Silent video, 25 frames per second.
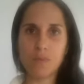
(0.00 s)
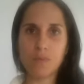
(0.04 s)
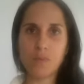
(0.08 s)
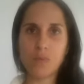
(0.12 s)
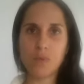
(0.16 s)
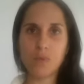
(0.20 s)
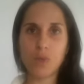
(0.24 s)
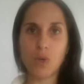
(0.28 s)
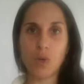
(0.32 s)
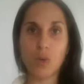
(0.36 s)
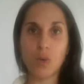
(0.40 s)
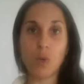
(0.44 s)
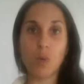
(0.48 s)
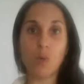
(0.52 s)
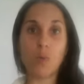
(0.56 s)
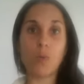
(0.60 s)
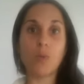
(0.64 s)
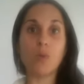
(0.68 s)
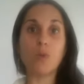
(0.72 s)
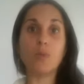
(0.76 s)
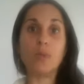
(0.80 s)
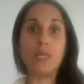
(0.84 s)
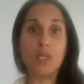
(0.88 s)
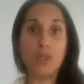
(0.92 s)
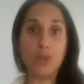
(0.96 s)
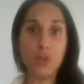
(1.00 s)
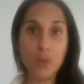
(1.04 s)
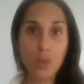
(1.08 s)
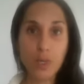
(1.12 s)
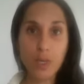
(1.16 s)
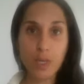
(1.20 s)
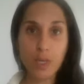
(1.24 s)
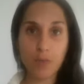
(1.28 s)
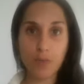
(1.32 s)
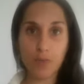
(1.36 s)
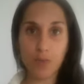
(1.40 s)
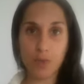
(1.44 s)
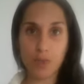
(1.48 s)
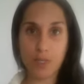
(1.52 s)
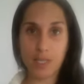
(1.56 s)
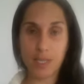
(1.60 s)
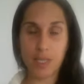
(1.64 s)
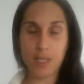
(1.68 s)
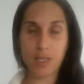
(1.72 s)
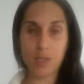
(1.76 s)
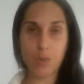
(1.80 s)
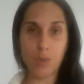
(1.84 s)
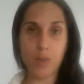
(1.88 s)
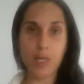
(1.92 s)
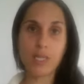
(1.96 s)
So what we'll be doing for
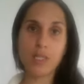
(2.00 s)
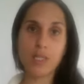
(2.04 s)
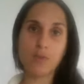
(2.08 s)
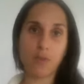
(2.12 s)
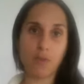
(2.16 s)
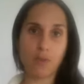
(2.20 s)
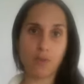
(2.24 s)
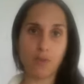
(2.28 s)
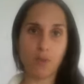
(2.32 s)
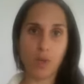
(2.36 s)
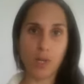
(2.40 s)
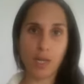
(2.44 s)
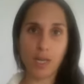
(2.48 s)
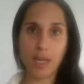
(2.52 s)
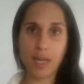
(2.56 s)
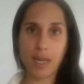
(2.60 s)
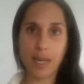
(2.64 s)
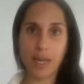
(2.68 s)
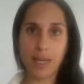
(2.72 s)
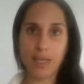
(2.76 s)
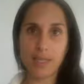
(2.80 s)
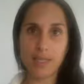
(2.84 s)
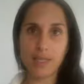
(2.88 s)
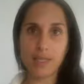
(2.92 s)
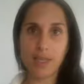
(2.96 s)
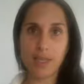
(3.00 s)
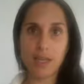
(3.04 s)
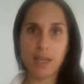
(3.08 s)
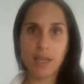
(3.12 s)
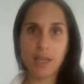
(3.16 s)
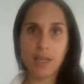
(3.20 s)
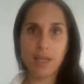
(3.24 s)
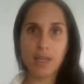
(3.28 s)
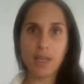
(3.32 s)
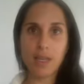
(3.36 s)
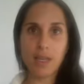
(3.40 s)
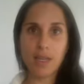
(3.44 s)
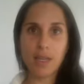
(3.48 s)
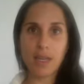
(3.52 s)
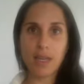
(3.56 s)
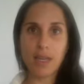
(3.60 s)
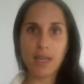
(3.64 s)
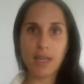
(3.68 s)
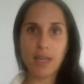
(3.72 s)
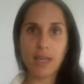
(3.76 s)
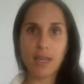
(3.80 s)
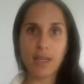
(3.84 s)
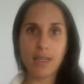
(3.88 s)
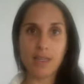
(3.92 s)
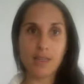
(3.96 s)
6 weeks, for 40 days,
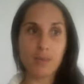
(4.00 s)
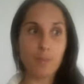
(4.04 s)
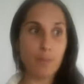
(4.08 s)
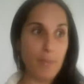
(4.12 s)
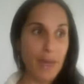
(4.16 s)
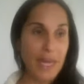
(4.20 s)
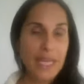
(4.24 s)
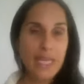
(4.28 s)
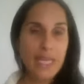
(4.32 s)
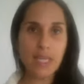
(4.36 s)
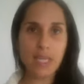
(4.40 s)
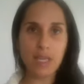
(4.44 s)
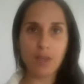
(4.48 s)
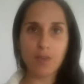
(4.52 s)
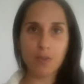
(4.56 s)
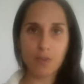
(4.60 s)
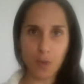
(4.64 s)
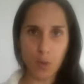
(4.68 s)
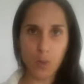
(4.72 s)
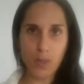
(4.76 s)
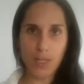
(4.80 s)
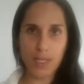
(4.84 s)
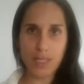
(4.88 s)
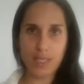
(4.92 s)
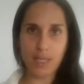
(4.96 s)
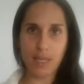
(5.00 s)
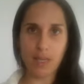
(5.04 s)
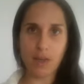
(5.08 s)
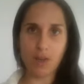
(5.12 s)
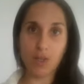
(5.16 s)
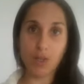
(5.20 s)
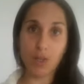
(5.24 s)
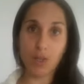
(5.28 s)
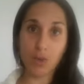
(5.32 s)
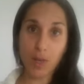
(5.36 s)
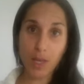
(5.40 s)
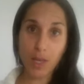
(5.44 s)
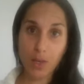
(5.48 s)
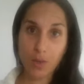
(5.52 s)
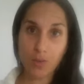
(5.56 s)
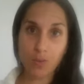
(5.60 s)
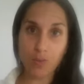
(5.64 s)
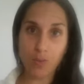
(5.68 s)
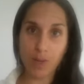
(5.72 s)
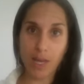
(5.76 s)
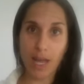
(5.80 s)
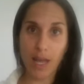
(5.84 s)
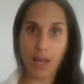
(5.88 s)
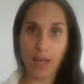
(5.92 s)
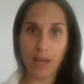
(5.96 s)
is mainly focusing on your inner
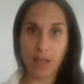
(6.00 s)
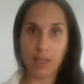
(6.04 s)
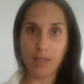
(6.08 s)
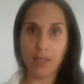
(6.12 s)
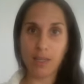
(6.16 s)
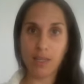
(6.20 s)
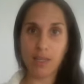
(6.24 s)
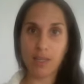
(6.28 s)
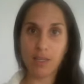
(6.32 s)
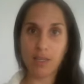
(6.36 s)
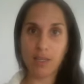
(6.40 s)
reality.